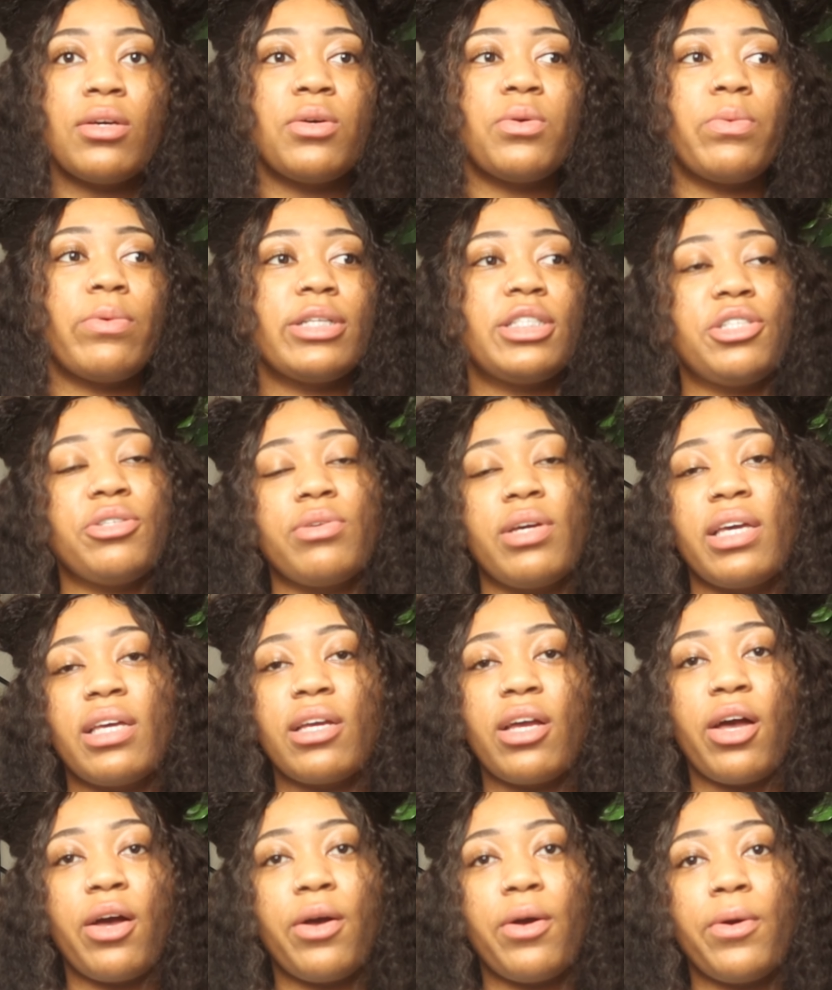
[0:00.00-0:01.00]
which you
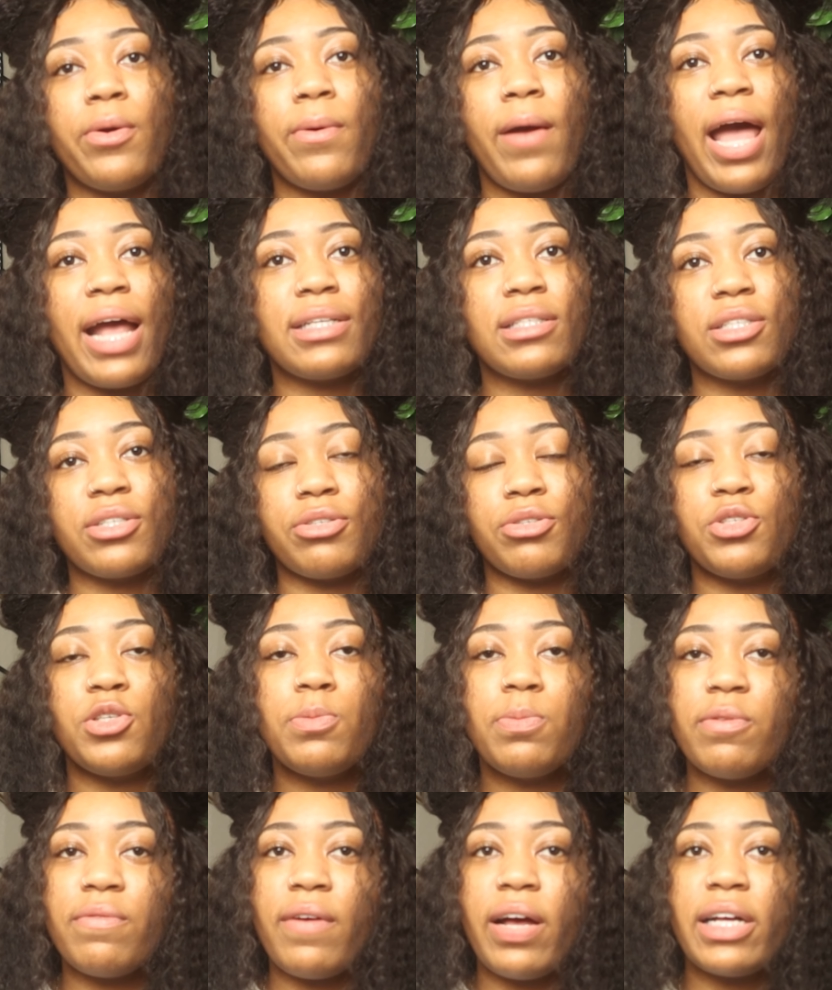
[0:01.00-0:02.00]
can go ask your
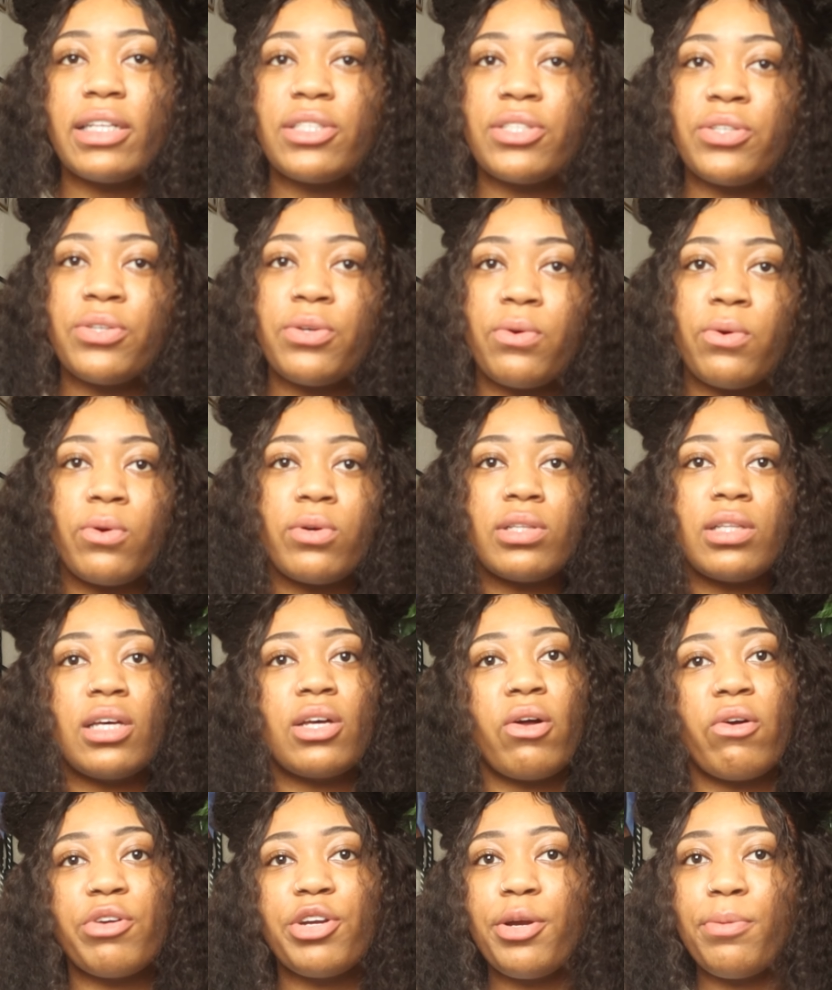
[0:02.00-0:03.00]
supervisor or
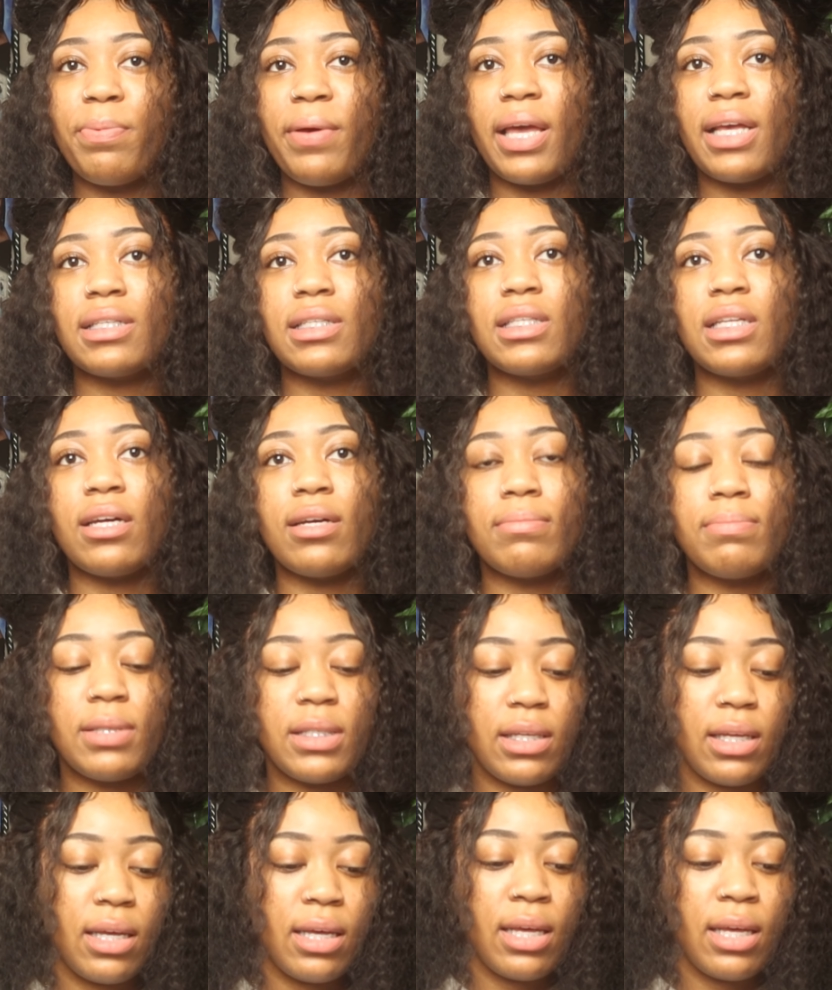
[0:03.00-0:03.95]
look on your pay stubs,